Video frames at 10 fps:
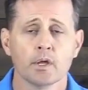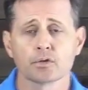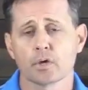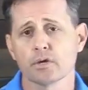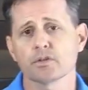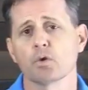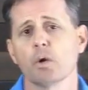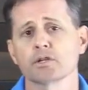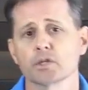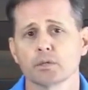So here's the
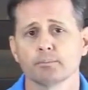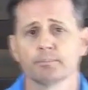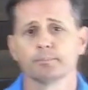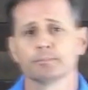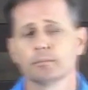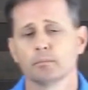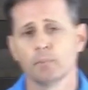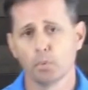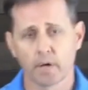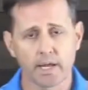question
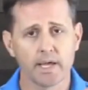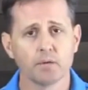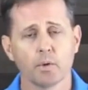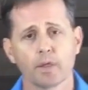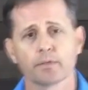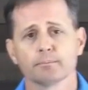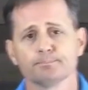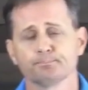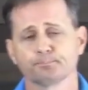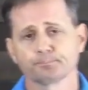we want to end with.
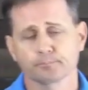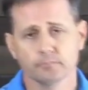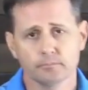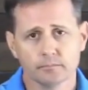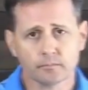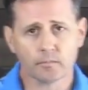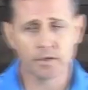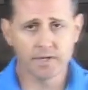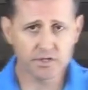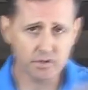
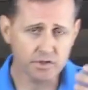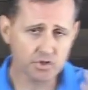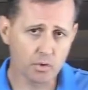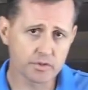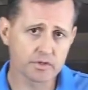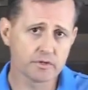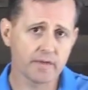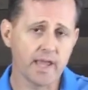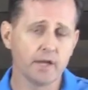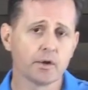These are the sources of
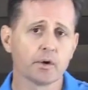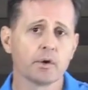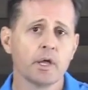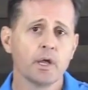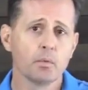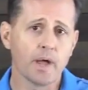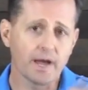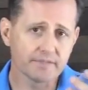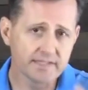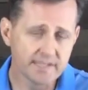anger. We
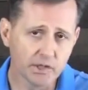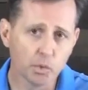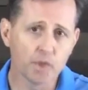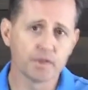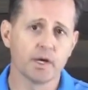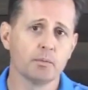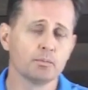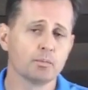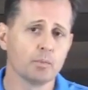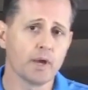have to deal with them.